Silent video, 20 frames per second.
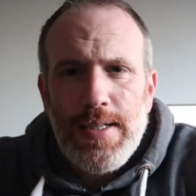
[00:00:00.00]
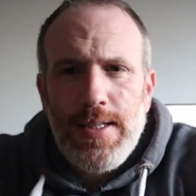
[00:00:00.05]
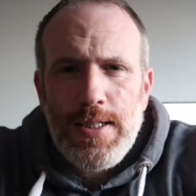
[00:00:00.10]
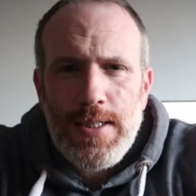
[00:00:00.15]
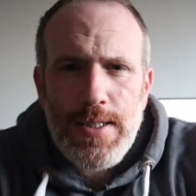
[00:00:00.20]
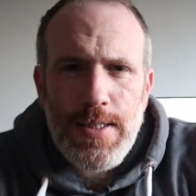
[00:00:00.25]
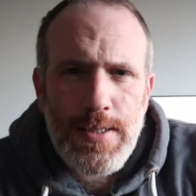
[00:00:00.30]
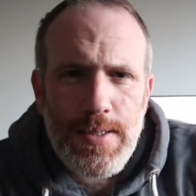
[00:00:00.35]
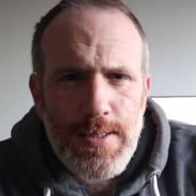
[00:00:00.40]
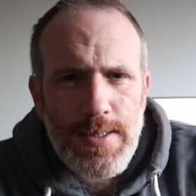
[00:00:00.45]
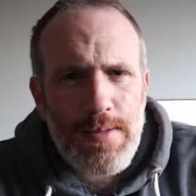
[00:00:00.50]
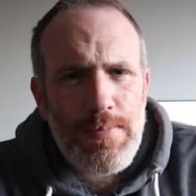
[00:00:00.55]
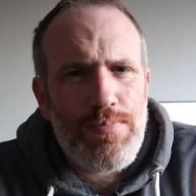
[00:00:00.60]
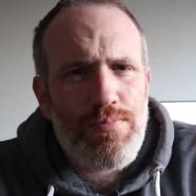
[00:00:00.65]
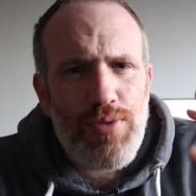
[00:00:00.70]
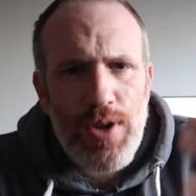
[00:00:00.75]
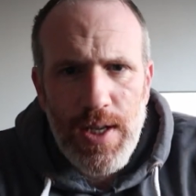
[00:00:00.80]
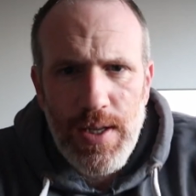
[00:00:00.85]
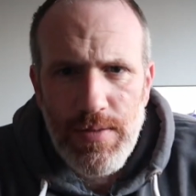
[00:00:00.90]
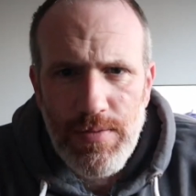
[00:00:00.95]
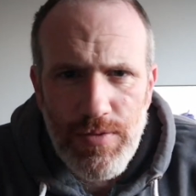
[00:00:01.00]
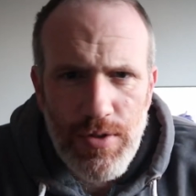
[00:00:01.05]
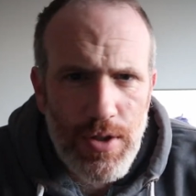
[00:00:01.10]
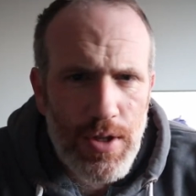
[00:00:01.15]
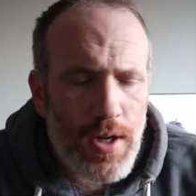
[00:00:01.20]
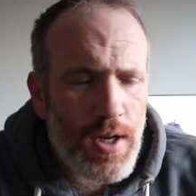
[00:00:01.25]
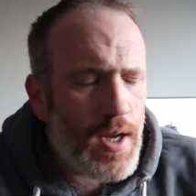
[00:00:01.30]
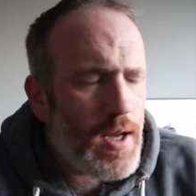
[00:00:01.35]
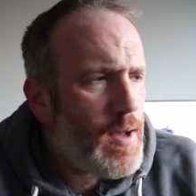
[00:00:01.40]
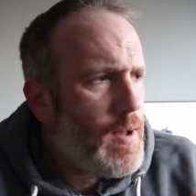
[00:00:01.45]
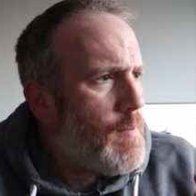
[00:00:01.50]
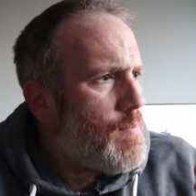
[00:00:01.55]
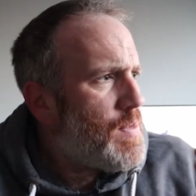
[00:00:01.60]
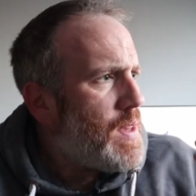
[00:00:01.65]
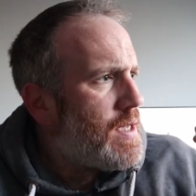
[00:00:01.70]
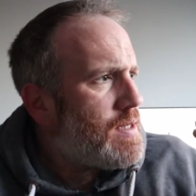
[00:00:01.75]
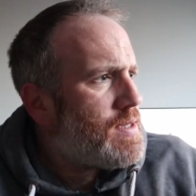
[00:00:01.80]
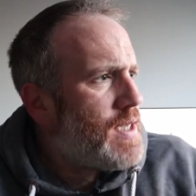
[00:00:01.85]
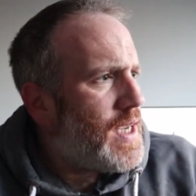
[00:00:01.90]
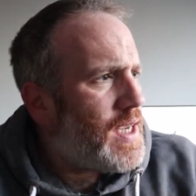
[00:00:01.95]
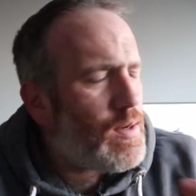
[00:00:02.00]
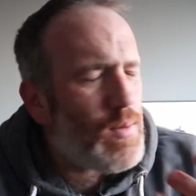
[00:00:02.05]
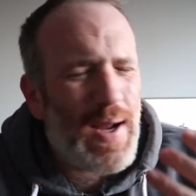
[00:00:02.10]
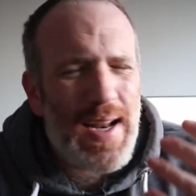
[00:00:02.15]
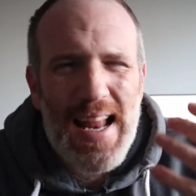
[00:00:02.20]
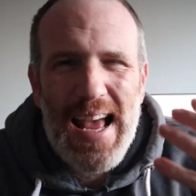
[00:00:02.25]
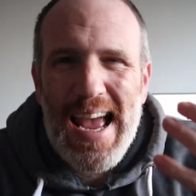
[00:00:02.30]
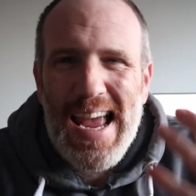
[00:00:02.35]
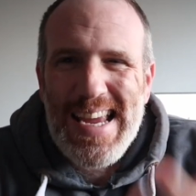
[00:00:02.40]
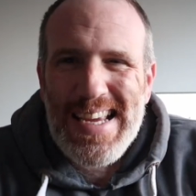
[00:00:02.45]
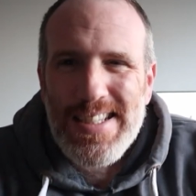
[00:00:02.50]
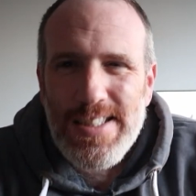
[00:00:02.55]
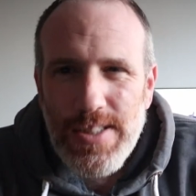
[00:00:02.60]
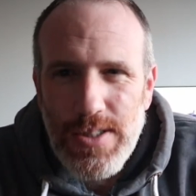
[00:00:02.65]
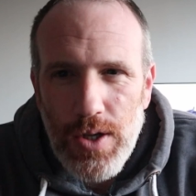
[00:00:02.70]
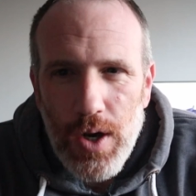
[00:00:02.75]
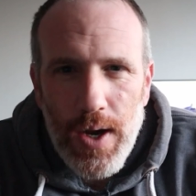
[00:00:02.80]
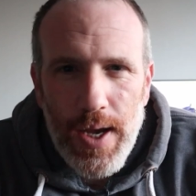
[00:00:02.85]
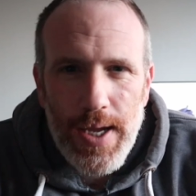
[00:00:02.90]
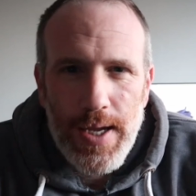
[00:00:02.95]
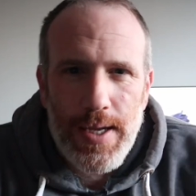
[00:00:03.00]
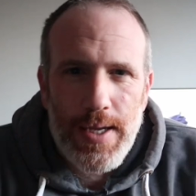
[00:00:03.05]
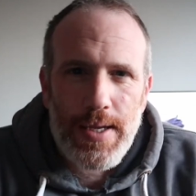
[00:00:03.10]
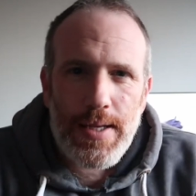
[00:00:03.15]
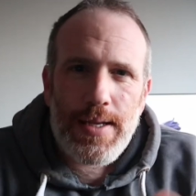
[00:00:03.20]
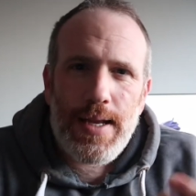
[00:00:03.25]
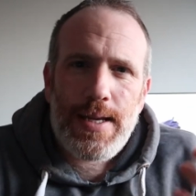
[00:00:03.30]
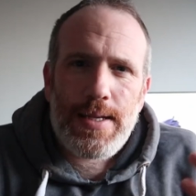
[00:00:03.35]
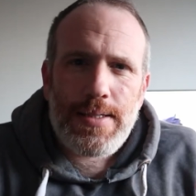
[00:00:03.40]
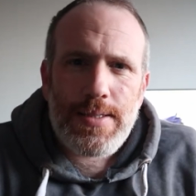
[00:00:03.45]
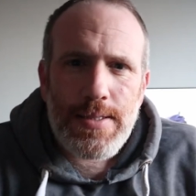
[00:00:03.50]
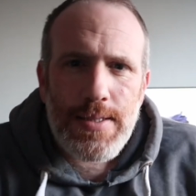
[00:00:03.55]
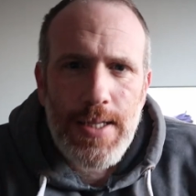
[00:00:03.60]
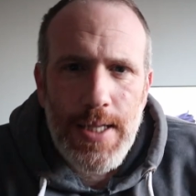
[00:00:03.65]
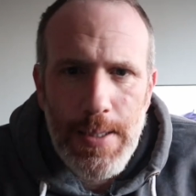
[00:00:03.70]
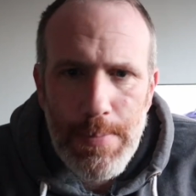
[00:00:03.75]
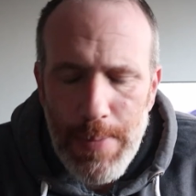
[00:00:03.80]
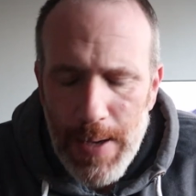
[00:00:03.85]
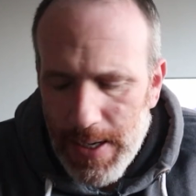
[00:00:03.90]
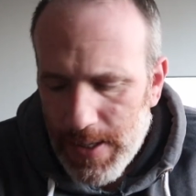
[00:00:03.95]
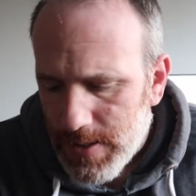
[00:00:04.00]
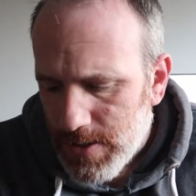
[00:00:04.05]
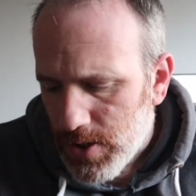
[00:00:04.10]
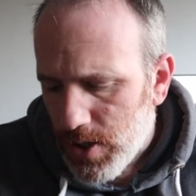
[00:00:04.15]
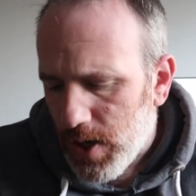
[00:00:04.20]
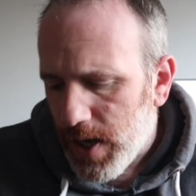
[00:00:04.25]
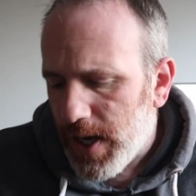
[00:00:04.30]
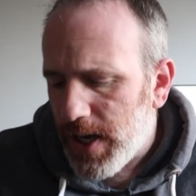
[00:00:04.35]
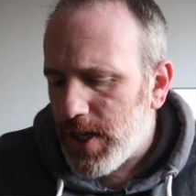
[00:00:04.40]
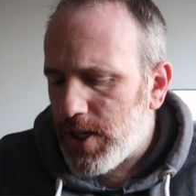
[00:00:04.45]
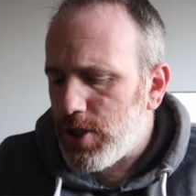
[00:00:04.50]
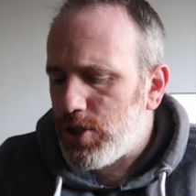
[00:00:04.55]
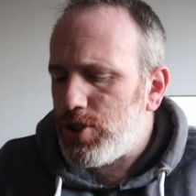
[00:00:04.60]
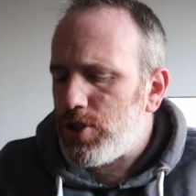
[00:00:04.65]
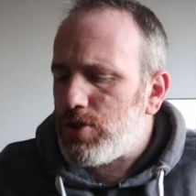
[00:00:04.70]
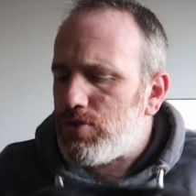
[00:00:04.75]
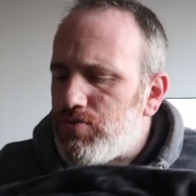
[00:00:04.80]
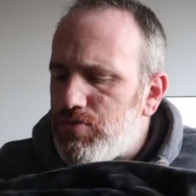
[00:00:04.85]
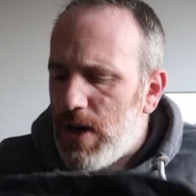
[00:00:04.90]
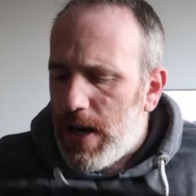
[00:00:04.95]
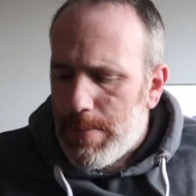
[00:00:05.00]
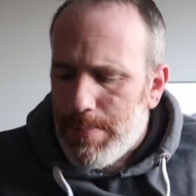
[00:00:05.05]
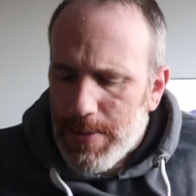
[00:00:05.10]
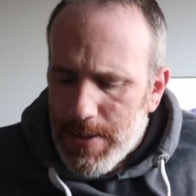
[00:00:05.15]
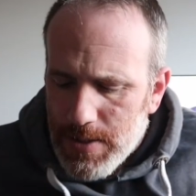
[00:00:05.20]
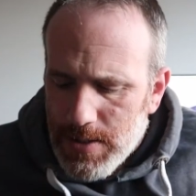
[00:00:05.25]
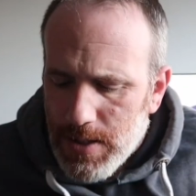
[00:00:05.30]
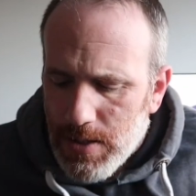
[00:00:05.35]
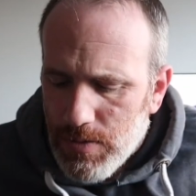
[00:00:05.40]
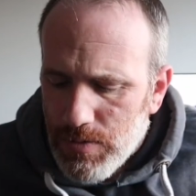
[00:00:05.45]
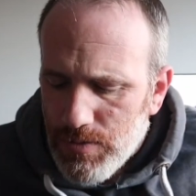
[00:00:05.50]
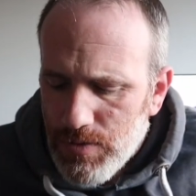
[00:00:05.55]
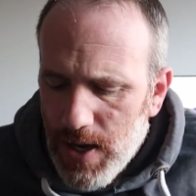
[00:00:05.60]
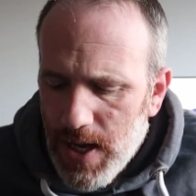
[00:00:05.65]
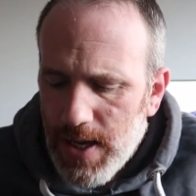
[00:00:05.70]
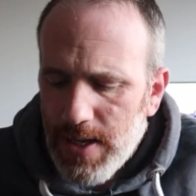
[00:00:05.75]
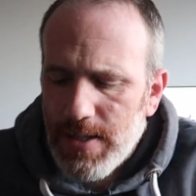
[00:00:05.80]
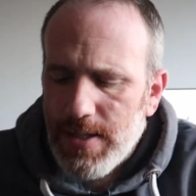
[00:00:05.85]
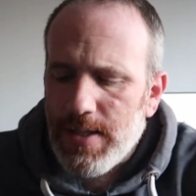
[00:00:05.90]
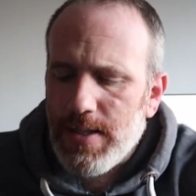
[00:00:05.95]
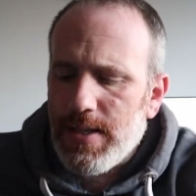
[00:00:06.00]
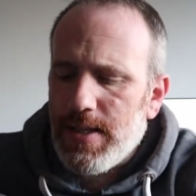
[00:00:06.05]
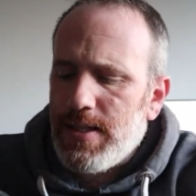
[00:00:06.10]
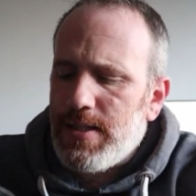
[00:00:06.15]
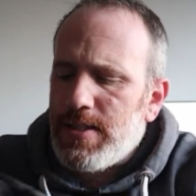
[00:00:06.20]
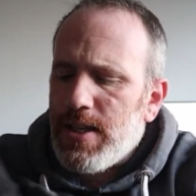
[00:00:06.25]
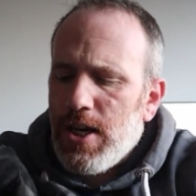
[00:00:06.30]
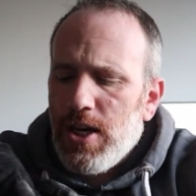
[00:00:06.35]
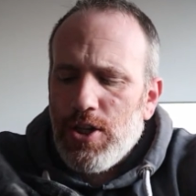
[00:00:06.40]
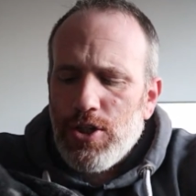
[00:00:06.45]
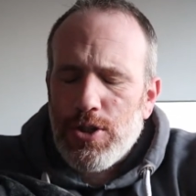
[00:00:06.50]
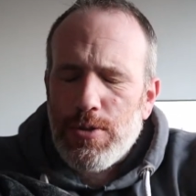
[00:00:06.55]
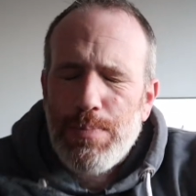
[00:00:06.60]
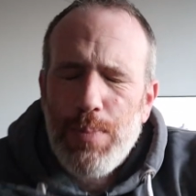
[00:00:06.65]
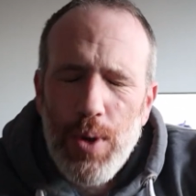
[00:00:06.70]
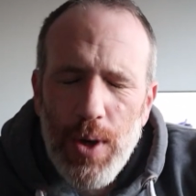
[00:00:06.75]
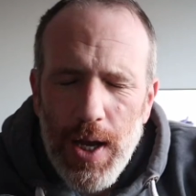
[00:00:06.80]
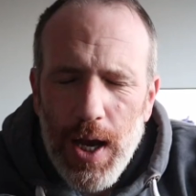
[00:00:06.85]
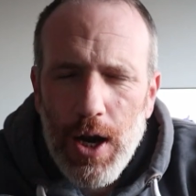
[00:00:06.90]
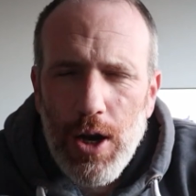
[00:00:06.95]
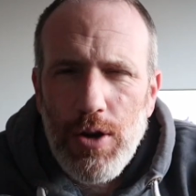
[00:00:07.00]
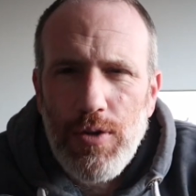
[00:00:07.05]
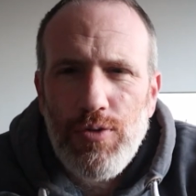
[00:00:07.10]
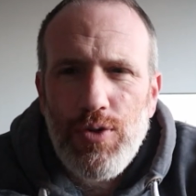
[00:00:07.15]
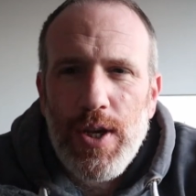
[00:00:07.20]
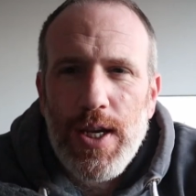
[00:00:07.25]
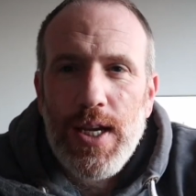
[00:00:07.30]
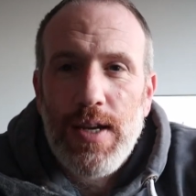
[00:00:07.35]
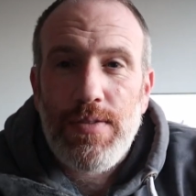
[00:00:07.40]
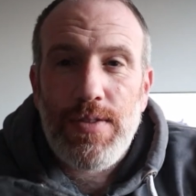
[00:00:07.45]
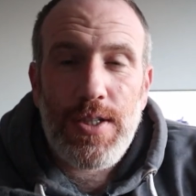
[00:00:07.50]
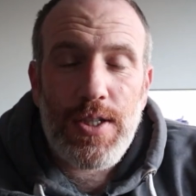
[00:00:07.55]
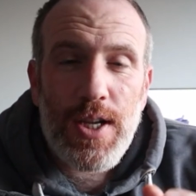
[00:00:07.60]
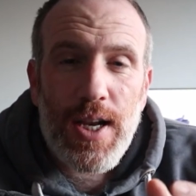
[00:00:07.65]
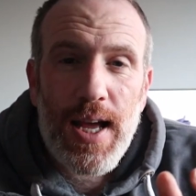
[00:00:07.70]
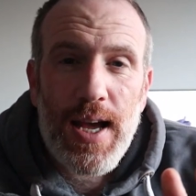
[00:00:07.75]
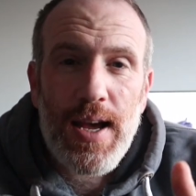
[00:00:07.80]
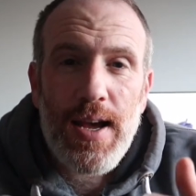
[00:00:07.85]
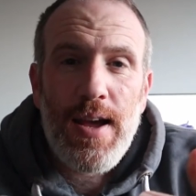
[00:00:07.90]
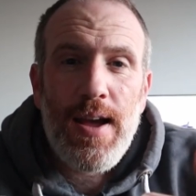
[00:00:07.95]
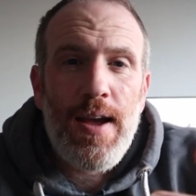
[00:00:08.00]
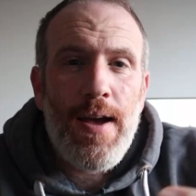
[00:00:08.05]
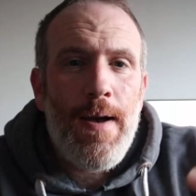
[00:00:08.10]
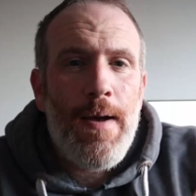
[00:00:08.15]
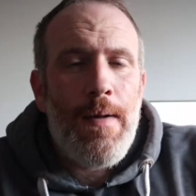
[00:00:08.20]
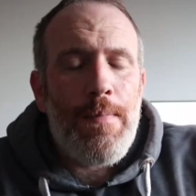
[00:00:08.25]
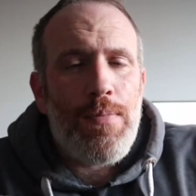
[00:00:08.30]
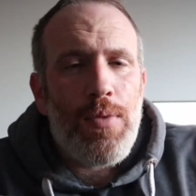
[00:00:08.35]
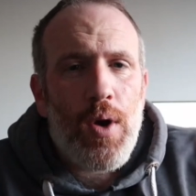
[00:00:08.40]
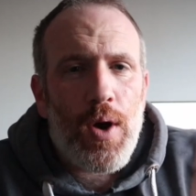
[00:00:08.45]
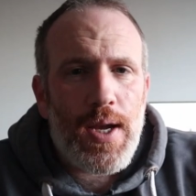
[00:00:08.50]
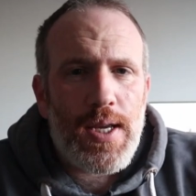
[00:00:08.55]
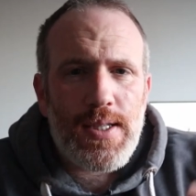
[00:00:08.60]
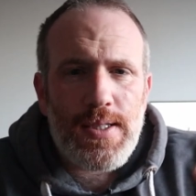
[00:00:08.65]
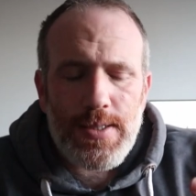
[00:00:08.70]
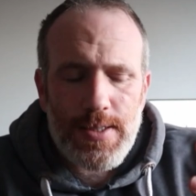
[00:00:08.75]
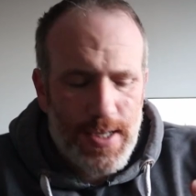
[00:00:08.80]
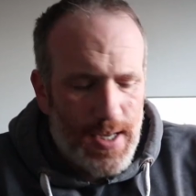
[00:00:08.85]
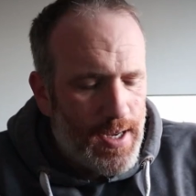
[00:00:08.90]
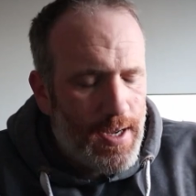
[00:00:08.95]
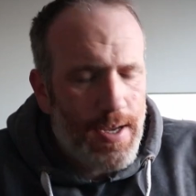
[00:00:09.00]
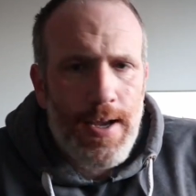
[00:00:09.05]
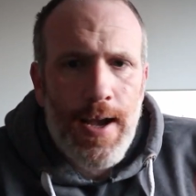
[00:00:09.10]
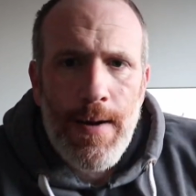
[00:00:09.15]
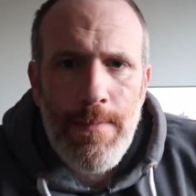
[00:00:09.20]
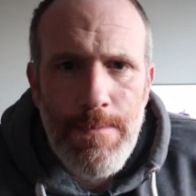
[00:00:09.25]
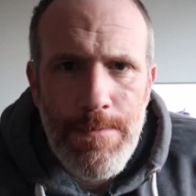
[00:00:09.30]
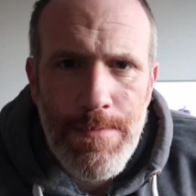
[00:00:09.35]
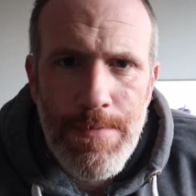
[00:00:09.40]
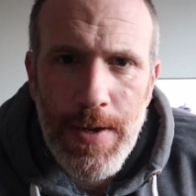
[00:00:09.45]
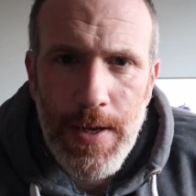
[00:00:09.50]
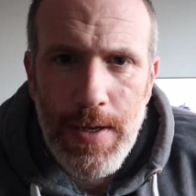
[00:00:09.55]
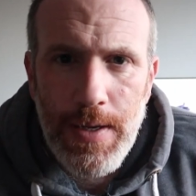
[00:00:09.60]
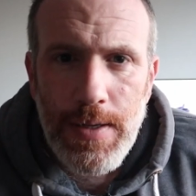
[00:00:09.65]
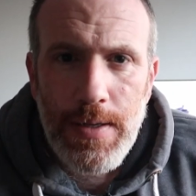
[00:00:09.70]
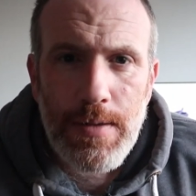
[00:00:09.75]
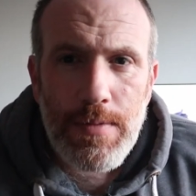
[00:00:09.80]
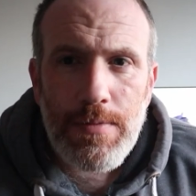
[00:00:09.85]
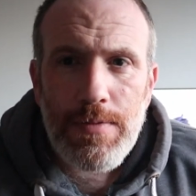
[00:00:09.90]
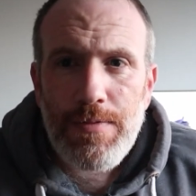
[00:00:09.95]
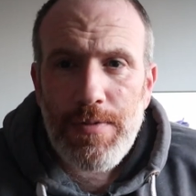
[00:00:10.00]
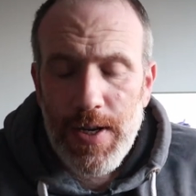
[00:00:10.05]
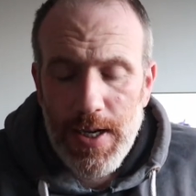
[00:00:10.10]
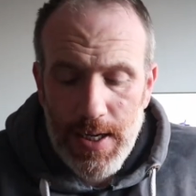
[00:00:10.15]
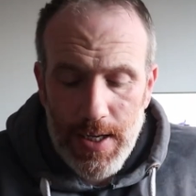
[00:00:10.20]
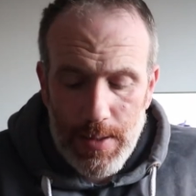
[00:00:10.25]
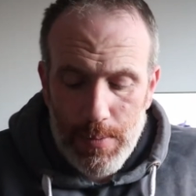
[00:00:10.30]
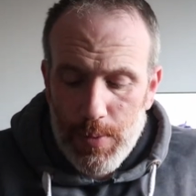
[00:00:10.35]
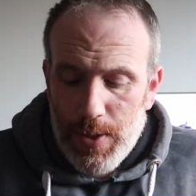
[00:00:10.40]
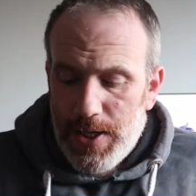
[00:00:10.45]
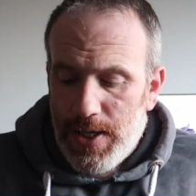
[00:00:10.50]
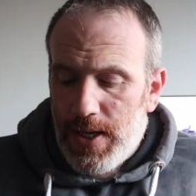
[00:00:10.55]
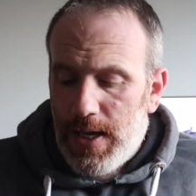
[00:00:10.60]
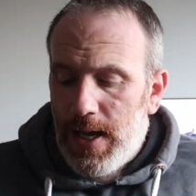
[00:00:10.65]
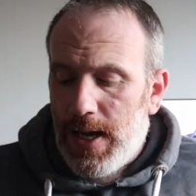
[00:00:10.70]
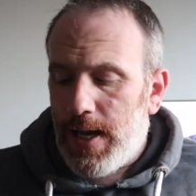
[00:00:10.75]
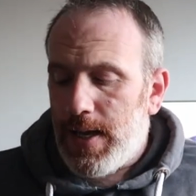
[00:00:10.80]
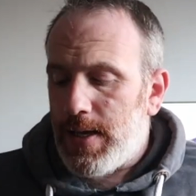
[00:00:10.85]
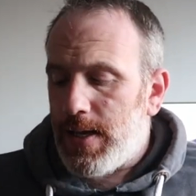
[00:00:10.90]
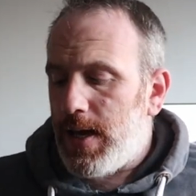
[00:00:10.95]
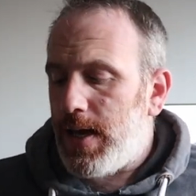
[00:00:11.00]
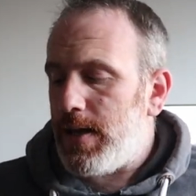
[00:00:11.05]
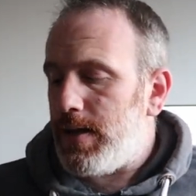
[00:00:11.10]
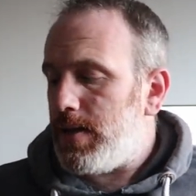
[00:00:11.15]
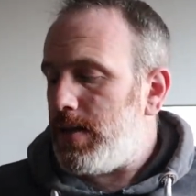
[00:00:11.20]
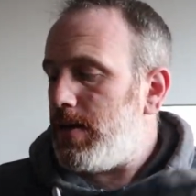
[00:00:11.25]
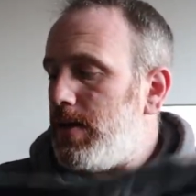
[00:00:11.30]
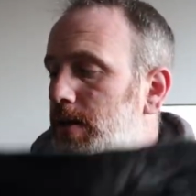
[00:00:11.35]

this is brilliant for taking away the anxiety, that sleep anxiety. You just wrap yourself around in this, just pull it over. It gives you that nice comforting feeling when you're laying down.